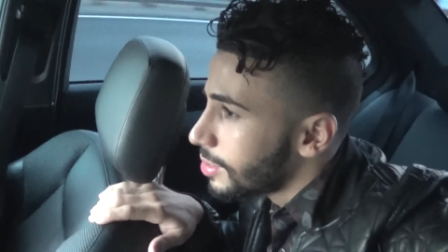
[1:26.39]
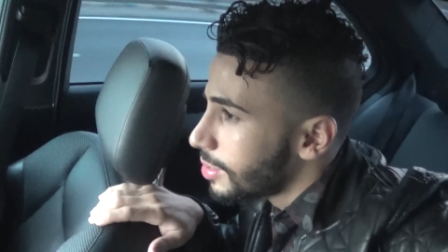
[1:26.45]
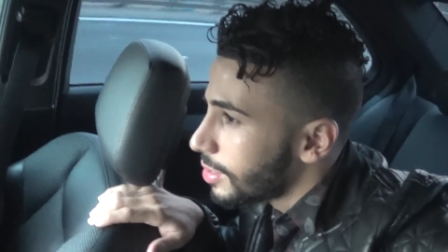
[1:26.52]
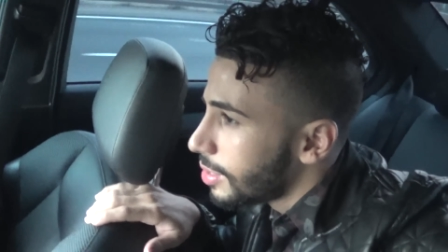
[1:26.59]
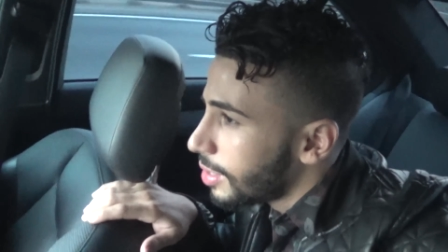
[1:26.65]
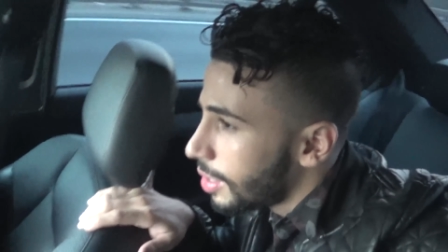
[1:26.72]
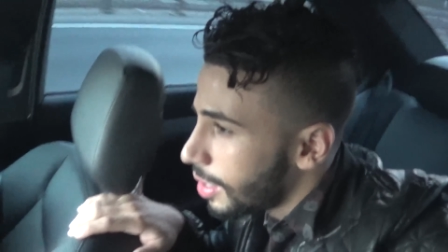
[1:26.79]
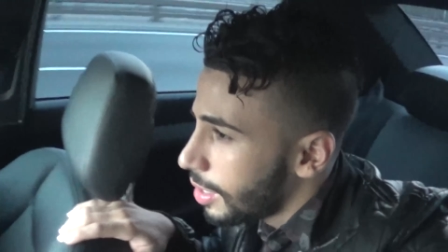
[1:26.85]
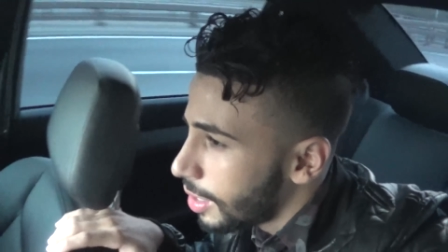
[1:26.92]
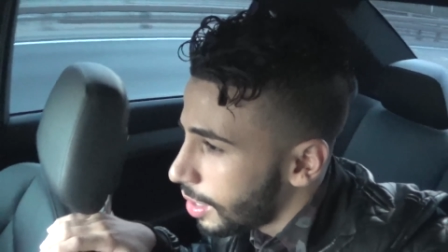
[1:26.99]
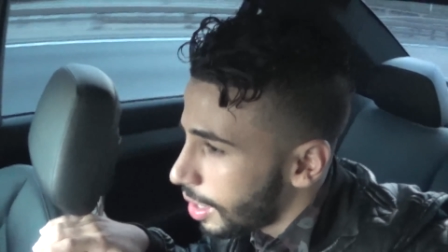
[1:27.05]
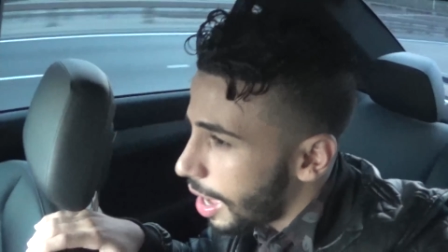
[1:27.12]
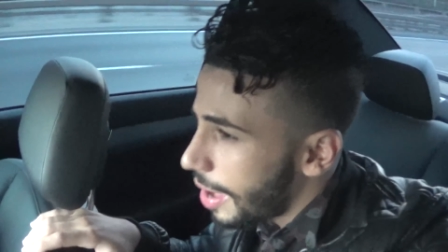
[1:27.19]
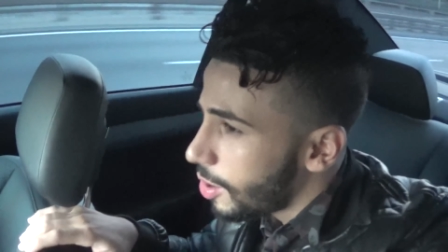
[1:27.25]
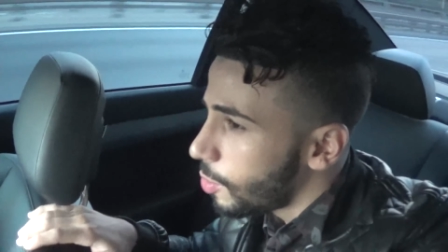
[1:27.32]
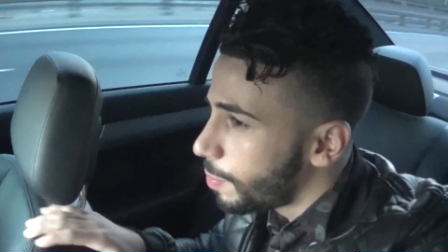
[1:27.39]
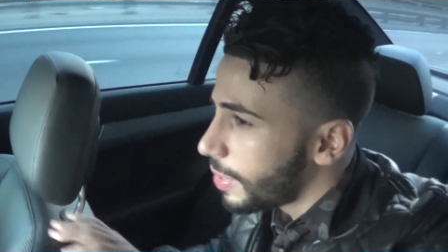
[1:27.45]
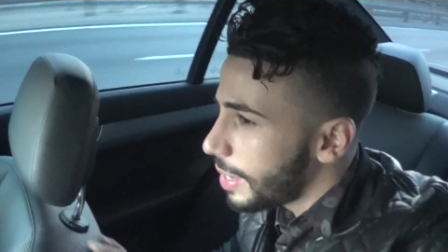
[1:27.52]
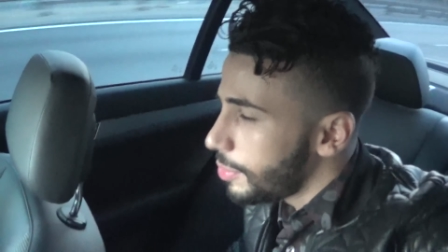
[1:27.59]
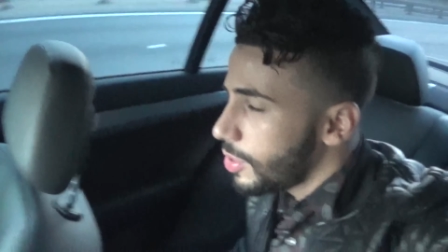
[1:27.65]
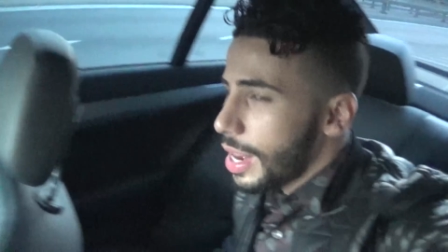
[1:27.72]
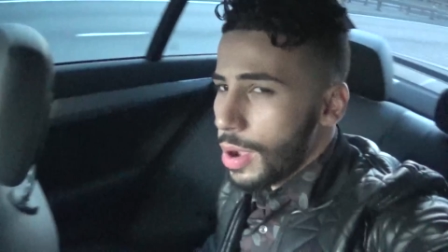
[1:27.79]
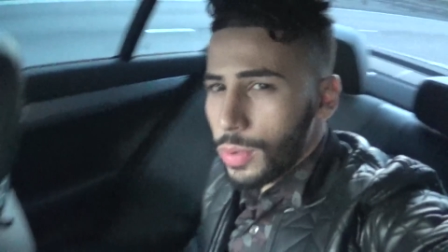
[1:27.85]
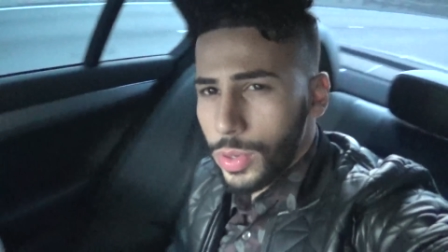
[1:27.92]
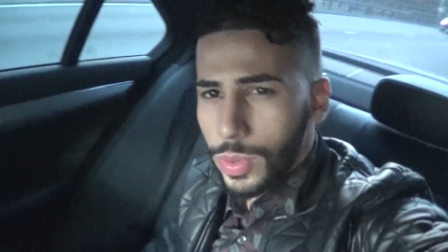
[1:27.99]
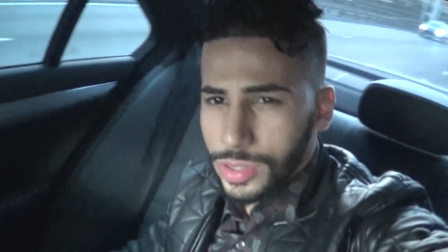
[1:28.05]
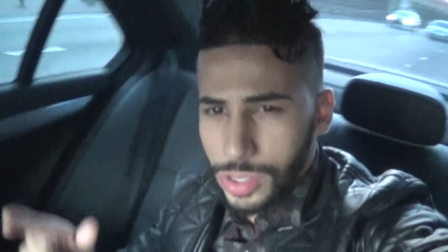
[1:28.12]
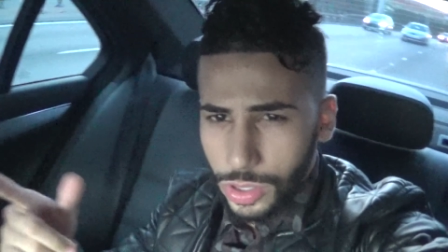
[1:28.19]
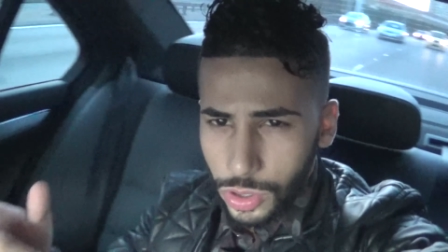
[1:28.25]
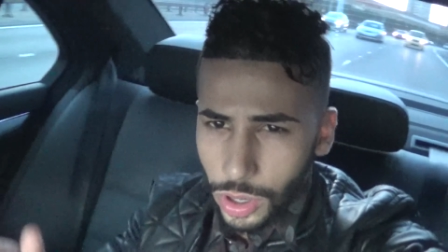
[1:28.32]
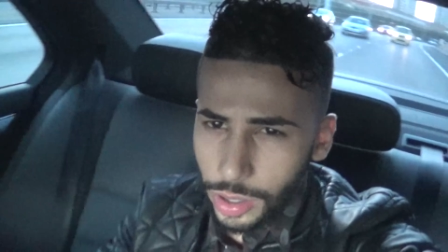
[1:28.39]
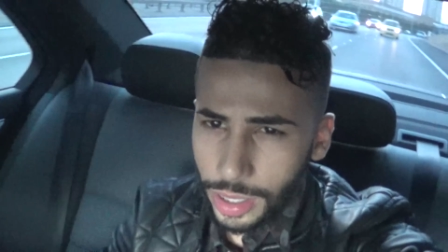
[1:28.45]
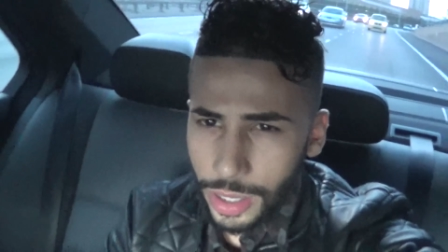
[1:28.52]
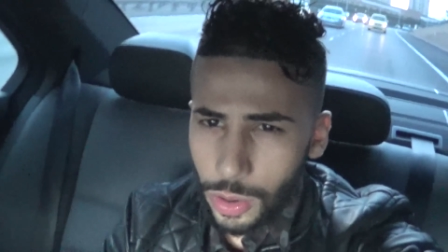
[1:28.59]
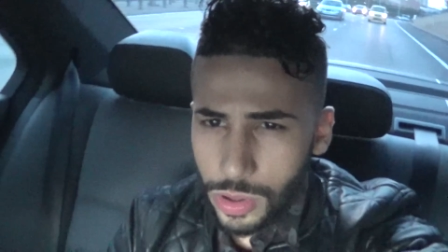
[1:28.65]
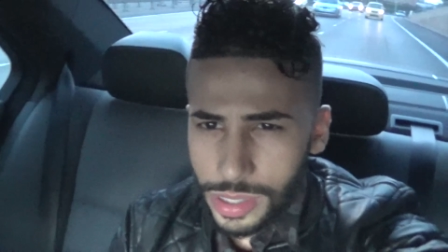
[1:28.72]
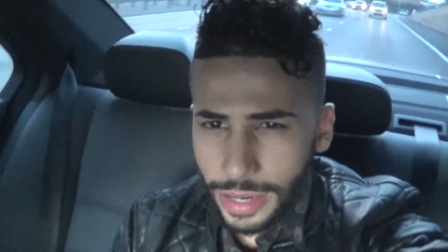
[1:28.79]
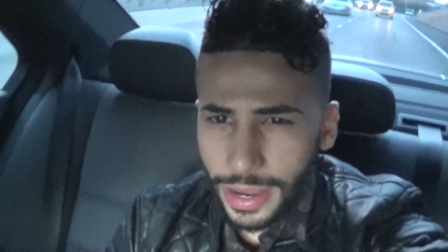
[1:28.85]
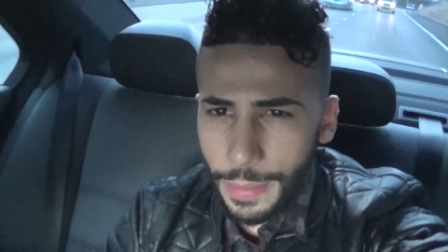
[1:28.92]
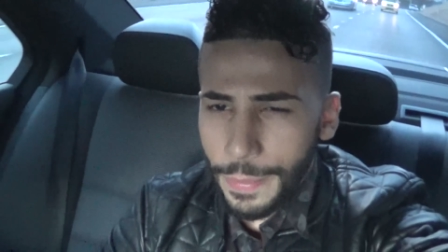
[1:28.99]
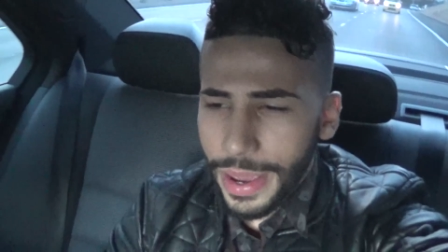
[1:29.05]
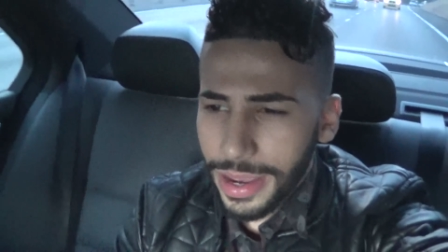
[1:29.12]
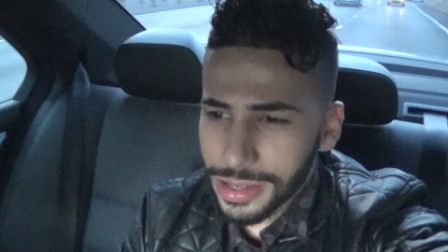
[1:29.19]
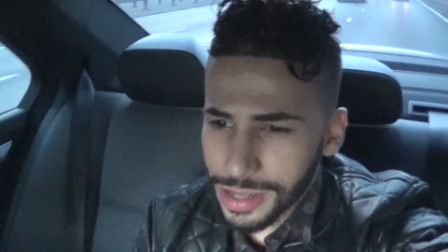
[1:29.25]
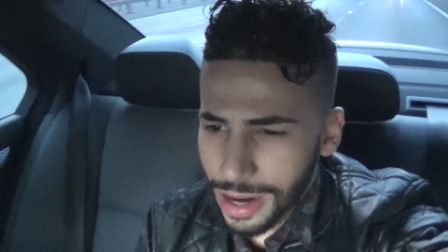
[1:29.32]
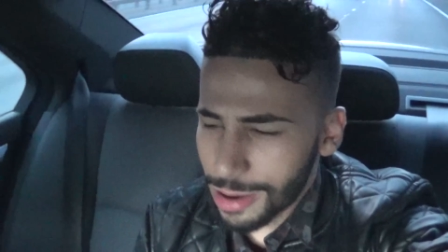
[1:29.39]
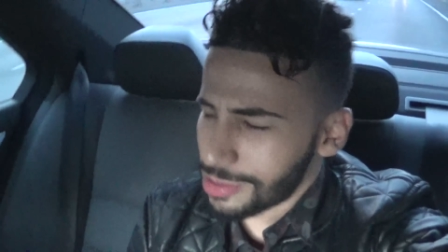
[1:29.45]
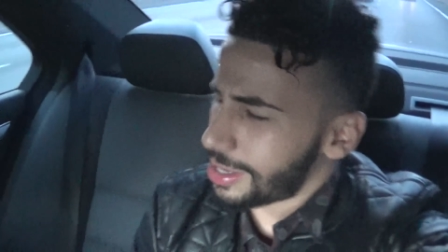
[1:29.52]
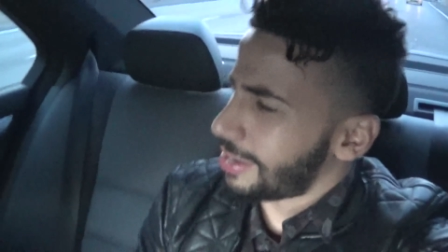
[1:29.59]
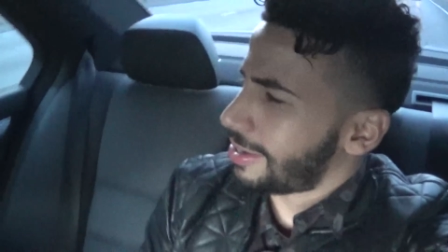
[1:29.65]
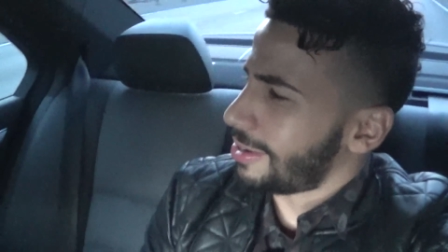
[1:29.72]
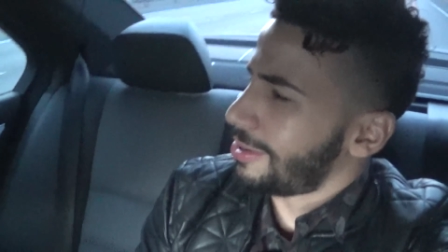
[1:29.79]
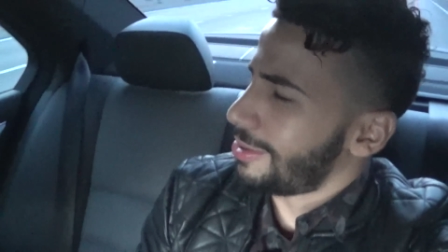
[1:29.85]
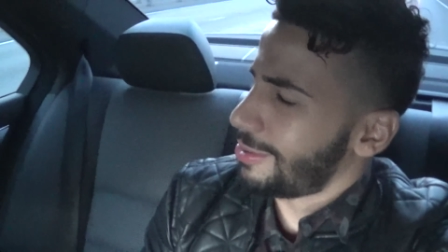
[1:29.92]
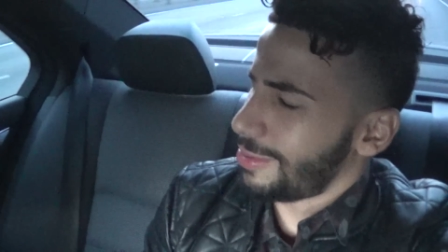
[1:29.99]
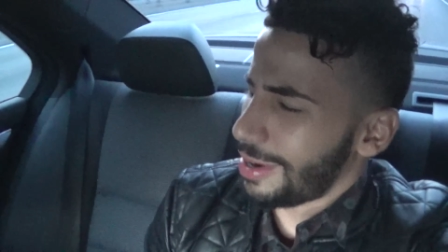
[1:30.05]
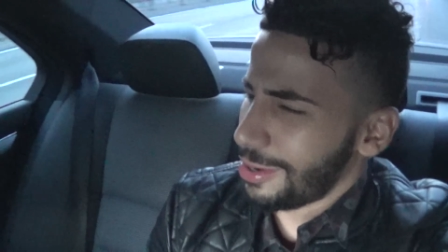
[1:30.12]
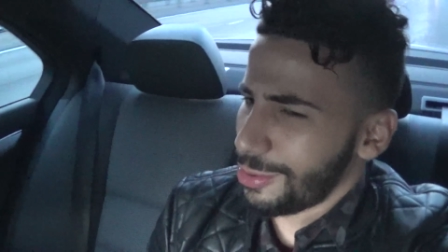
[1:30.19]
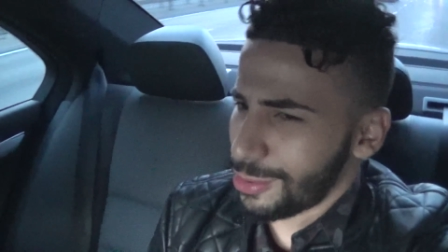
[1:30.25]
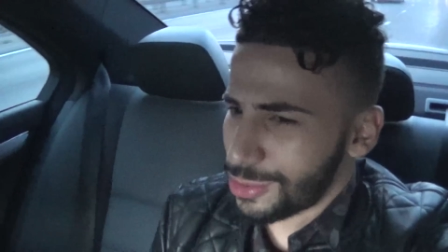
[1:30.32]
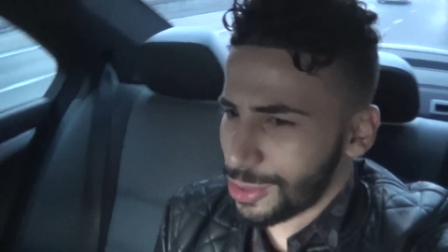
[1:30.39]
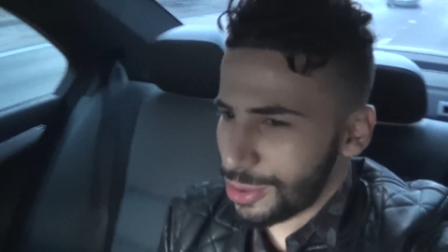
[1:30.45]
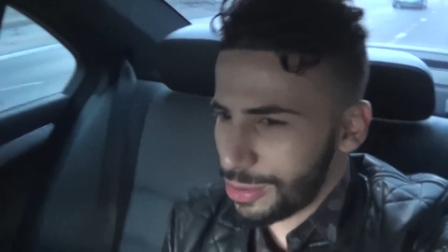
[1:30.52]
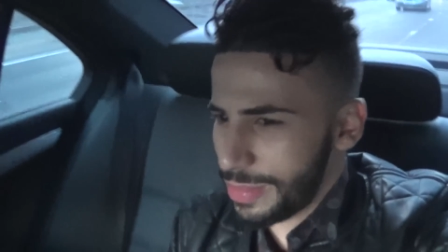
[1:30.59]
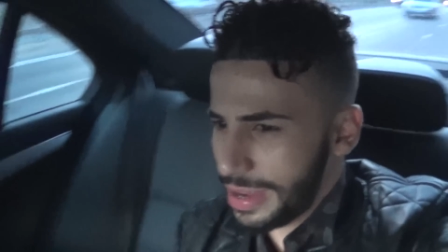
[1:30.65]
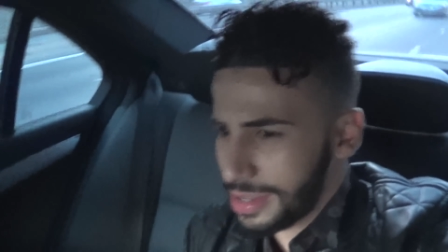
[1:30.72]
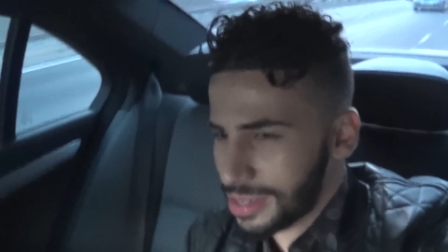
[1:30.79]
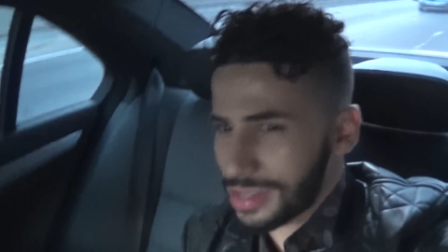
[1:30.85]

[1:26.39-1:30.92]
No, it's like. I don't blame you now. When you went to New York and he was like amazed, and I was like, why are you so amazed?